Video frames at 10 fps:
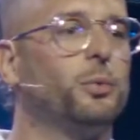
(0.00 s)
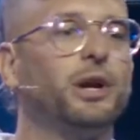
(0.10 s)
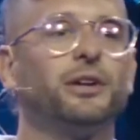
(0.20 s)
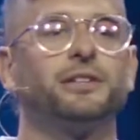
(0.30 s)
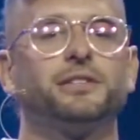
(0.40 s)
we
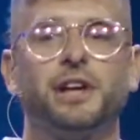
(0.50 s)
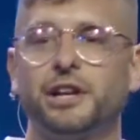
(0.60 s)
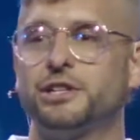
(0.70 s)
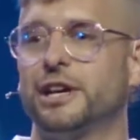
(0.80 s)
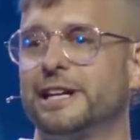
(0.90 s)
are in
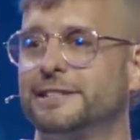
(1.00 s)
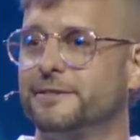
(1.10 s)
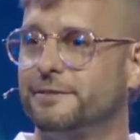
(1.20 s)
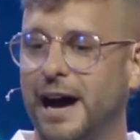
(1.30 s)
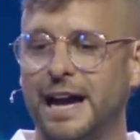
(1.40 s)
such a
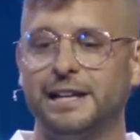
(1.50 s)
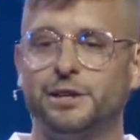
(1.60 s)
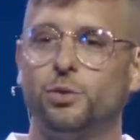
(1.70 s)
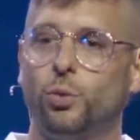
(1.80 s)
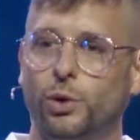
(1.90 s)

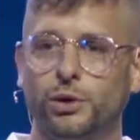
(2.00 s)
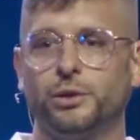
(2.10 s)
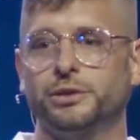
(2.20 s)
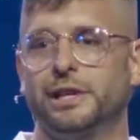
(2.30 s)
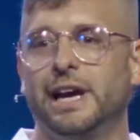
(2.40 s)
divided
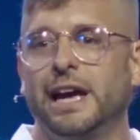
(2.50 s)
world.